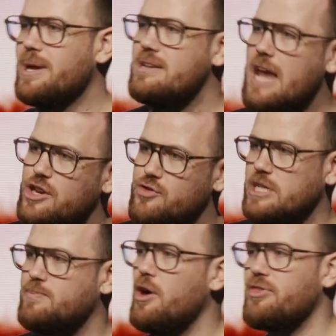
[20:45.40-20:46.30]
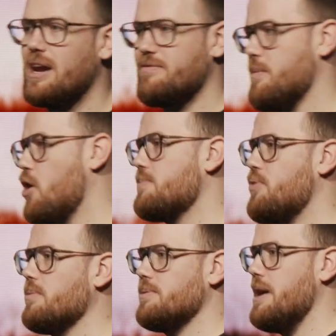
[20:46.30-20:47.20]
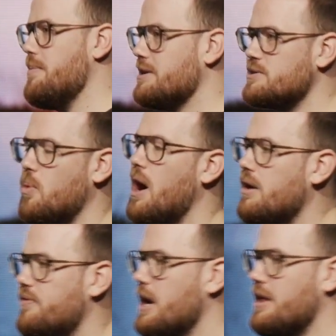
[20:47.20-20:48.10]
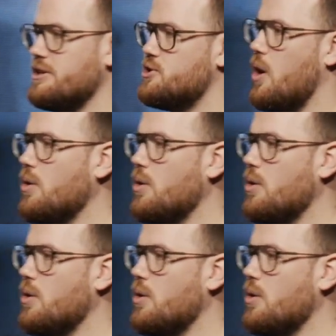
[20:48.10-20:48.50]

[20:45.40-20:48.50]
be a nation that's birthed out of him. Only problem, him and his wife, they're too